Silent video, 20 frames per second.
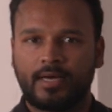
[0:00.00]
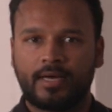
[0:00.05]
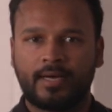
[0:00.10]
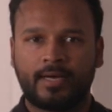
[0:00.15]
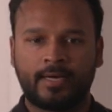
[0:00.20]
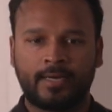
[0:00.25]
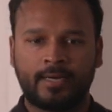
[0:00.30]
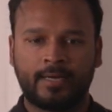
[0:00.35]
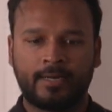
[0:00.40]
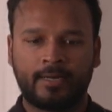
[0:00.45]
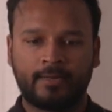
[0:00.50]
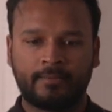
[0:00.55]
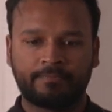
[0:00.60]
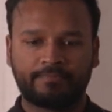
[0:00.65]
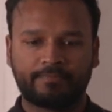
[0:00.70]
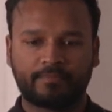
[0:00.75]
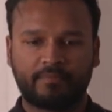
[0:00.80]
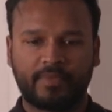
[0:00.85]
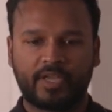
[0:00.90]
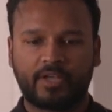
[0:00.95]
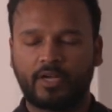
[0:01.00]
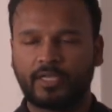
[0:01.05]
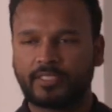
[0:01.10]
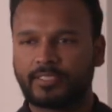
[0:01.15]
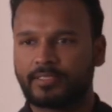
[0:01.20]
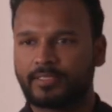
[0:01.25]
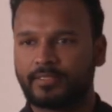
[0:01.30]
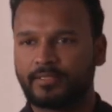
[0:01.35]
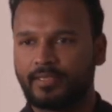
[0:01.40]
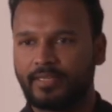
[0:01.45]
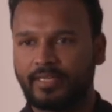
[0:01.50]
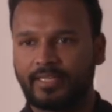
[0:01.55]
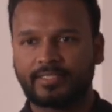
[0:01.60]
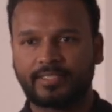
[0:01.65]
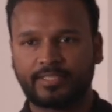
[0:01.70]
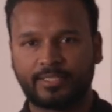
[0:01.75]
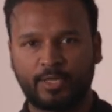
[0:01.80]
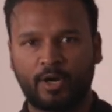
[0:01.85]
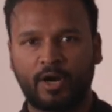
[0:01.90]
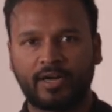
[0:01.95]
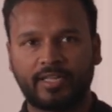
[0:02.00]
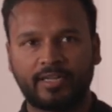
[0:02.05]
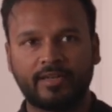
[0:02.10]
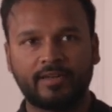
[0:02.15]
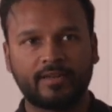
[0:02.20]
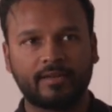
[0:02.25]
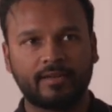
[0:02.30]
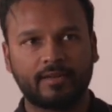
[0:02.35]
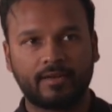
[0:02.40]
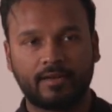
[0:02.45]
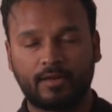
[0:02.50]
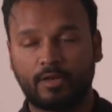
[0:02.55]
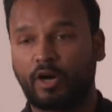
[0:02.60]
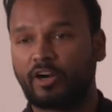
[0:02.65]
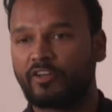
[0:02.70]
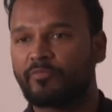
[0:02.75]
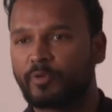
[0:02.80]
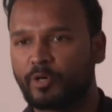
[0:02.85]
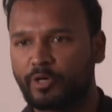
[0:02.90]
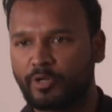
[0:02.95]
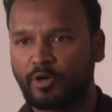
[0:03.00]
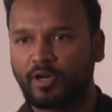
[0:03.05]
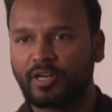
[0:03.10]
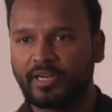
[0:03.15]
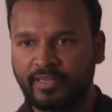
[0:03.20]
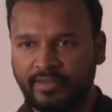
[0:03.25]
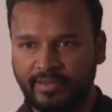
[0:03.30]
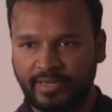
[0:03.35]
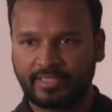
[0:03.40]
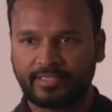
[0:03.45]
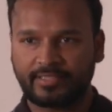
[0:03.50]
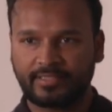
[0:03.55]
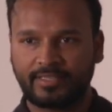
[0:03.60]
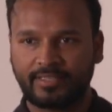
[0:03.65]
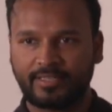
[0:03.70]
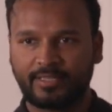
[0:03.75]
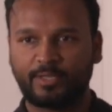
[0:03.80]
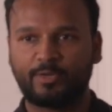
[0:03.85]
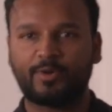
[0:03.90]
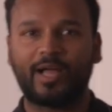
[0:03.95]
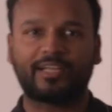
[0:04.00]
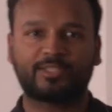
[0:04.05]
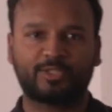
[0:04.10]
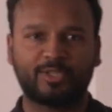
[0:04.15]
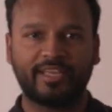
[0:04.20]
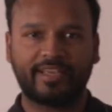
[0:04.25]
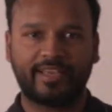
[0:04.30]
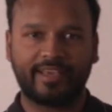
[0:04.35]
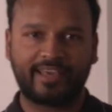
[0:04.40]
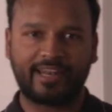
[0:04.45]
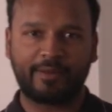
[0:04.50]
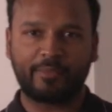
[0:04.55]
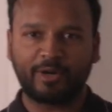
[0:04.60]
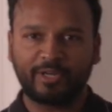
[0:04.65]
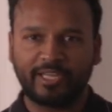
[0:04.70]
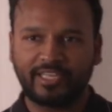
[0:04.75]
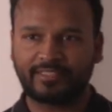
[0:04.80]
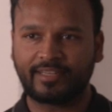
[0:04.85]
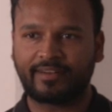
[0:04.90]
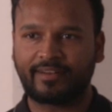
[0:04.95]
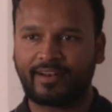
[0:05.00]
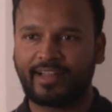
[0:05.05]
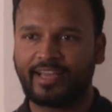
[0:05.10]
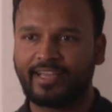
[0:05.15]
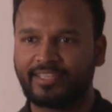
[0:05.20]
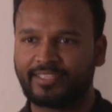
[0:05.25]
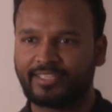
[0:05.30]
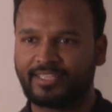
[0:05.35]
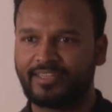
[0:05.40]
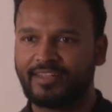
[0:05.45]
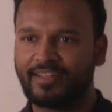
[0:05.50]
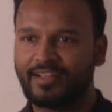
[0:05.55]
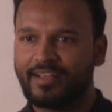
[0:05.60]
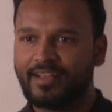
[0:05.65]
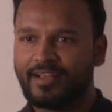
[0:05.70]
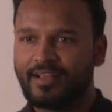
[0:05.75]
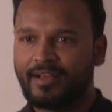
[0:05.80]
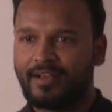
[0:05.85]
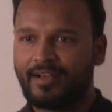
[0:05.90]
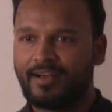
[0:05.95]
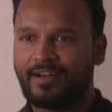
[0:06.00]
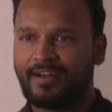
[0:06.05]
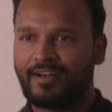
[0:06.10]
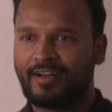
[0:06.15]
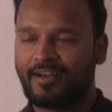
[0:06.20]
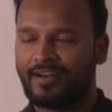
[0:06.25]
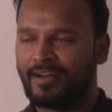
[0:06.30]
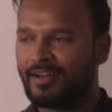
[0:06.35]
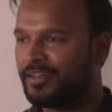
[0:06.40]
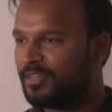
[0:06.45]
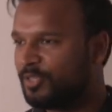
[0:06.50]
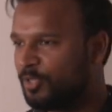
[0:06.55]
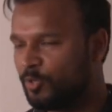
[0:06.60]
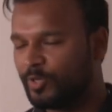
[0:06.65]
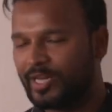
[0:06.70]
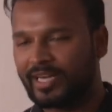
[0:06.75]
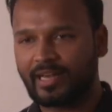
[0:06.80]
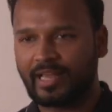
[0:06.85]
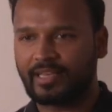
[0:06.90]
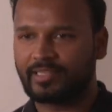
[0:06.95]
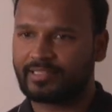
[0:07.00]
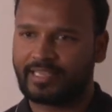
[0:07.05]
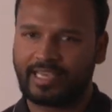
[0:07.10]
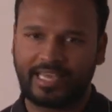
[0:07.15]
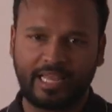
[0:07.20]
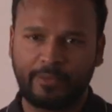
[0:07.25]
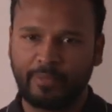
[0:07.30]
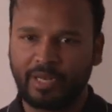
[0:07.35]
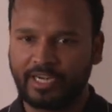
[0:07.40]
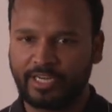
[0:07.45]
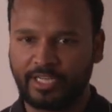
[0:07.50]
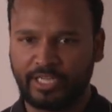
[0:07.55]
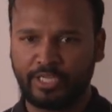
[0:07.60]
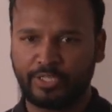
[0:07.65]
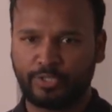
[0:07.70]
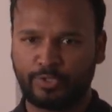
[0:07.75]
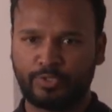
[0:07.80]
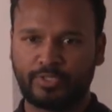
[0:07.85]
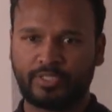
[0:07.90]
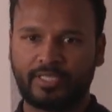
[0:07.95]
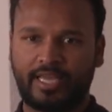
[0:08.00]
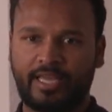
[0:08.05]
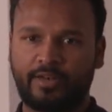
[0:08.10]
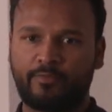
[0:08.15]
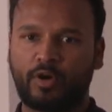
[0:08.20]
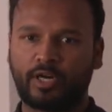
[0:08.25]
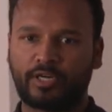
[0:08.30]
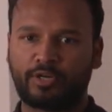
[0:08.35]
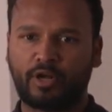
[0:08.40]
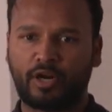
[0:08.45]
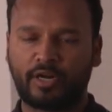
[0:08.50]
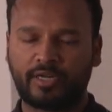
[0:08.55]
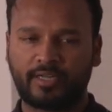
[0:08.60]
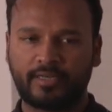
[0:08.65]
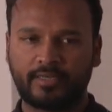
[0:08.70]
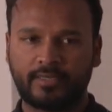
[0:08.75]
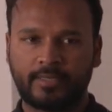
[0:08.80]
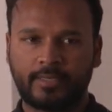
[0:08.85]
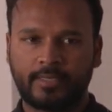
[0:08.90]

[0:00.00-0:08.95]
Um, because it's not in a lot of protocol interest to actually care about decentralization. Uh, you get like scalability issues and whatnot.